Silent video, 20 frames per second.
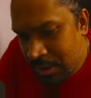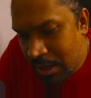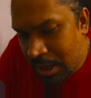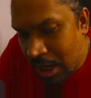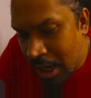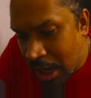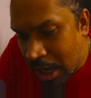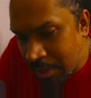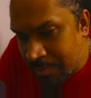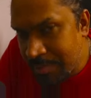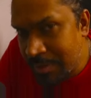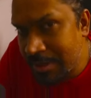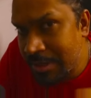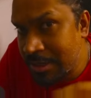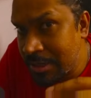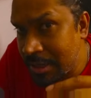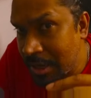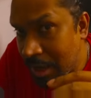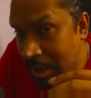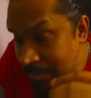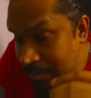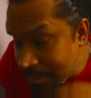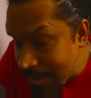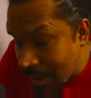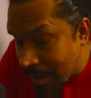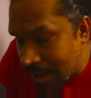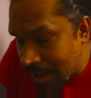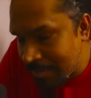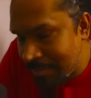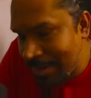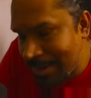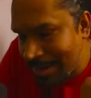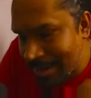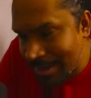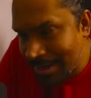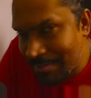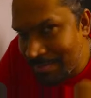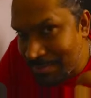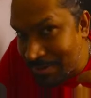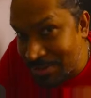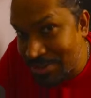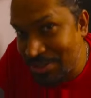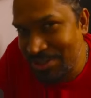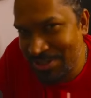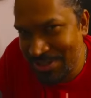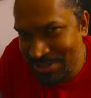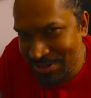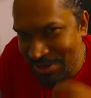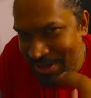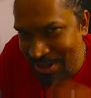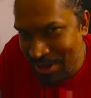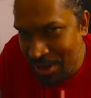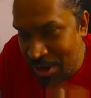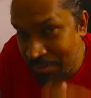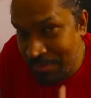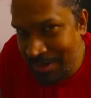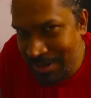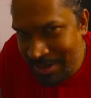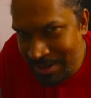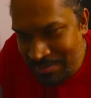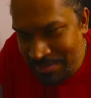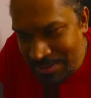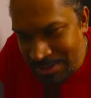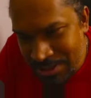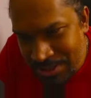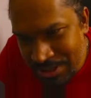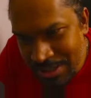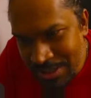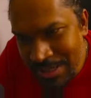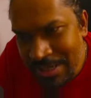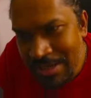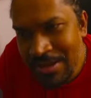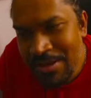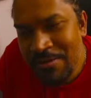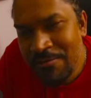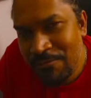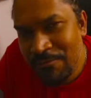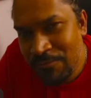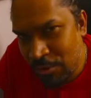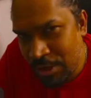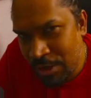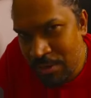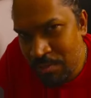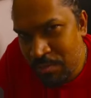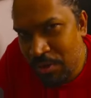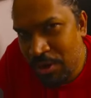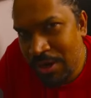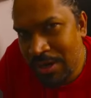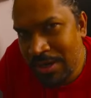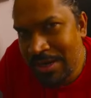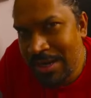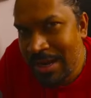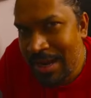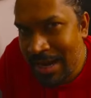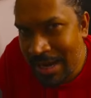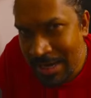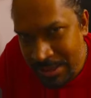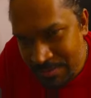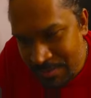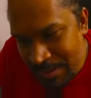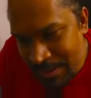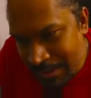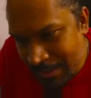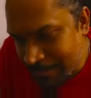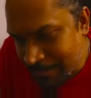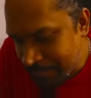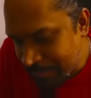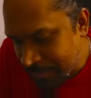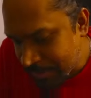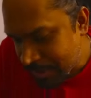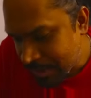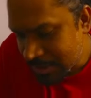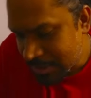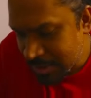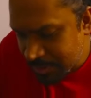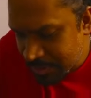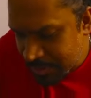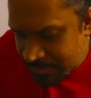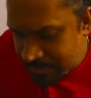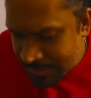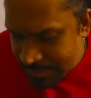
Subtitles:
arbitrary precision, floating point arithmetic. Suppose if I